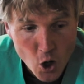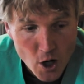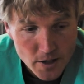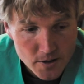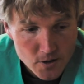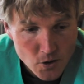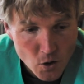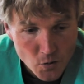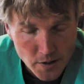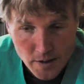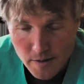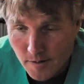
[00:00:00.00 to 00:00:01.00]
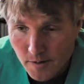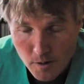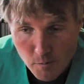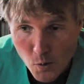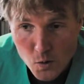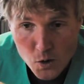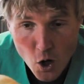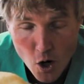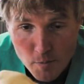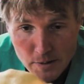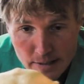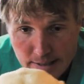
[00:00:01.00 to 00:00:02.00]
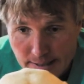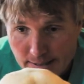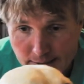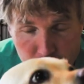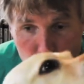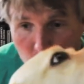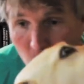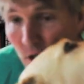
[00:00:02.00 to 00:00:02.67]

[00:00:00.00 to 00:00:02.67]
dog is choking? You know, most commonly, you know, your